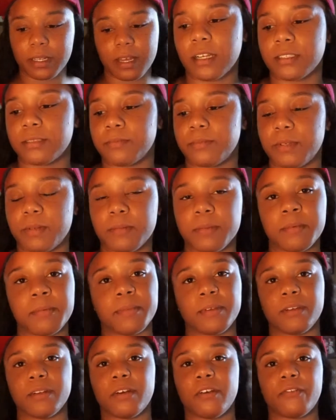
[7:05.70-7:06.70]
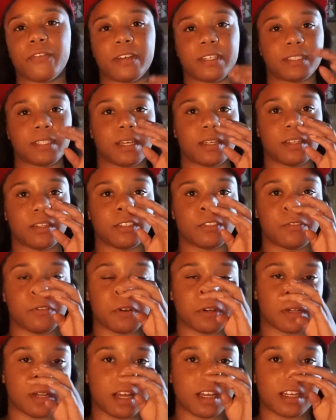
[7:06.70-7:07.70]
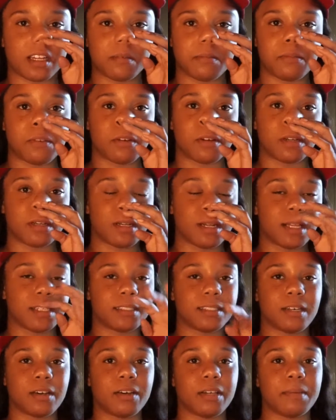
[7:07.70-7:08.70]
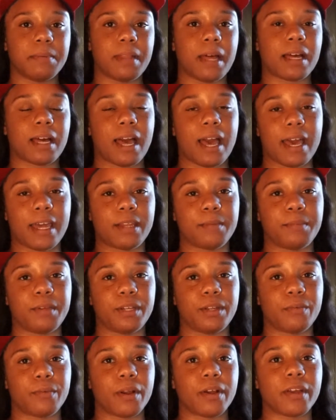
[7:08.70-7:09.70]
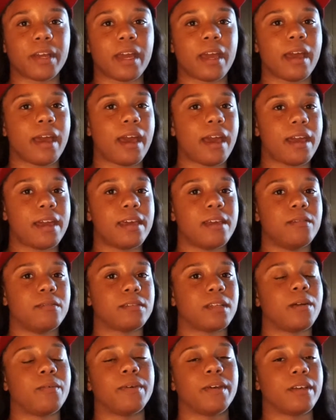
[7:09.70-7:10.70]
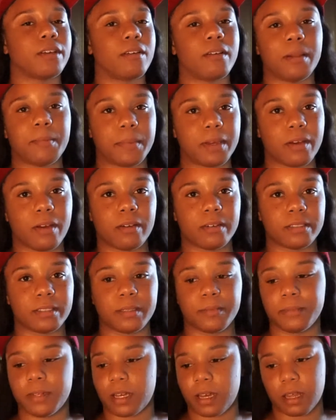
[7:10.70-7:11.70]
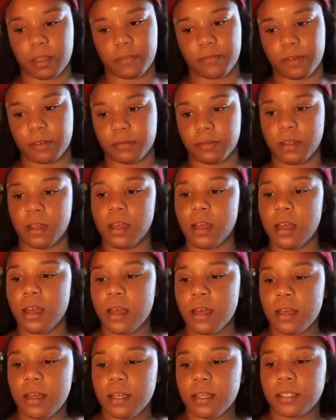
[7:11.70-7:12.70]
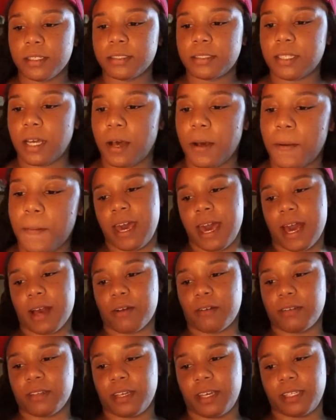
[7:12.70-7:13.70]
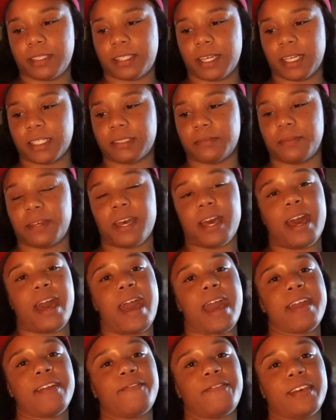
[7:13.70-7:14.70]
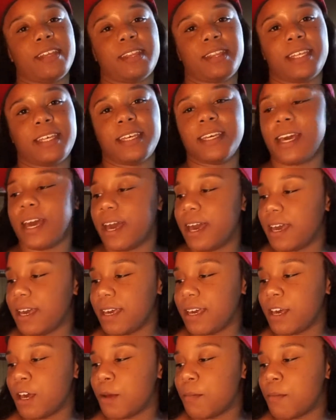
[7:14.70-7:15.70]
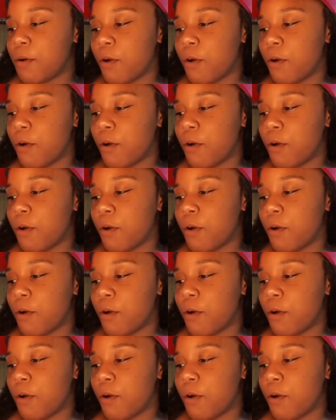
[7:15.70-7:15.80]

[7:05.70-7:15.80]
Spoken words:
I just remember him being on FaceTime. It was 4 o'clock in the morning, and I told him like I had to be to work at 8. He was like, well, he gonna let me go to sleep when I got the phone. So he texted me at 8:50 a.m.